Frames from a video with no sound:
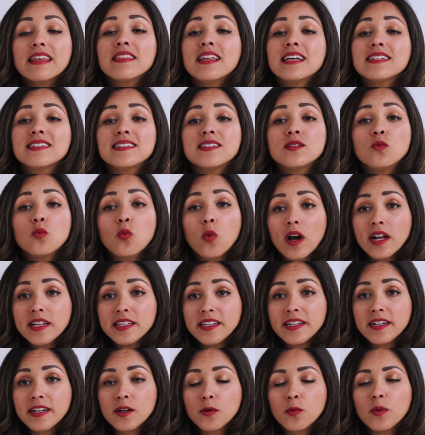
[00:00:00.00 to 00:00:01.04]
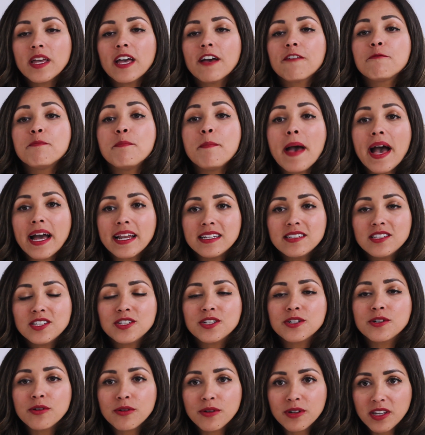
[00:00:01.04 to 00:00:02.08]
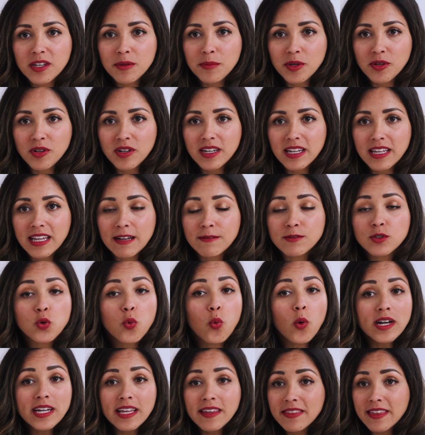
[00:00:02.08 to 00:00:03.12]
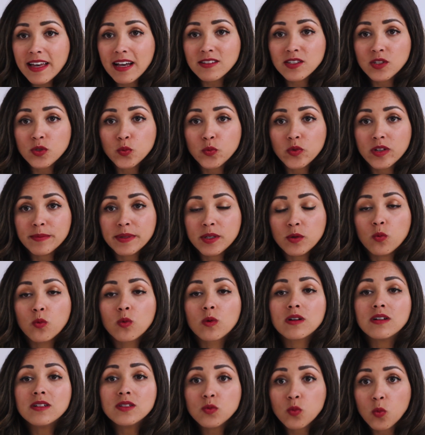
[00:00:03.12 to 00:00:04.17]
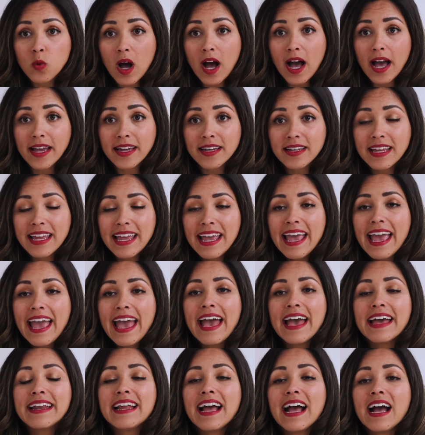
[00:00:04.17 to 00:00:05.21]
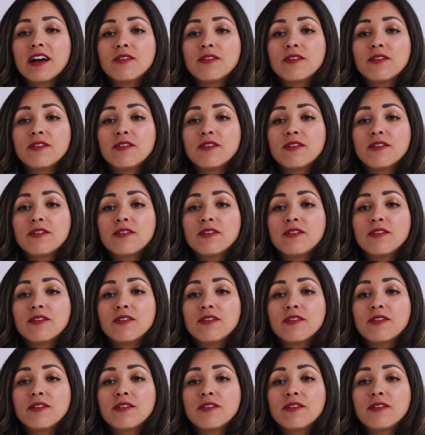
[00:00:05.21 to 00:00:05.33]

In less than one year, we have managed to grow a community of 20,000 women worldwide and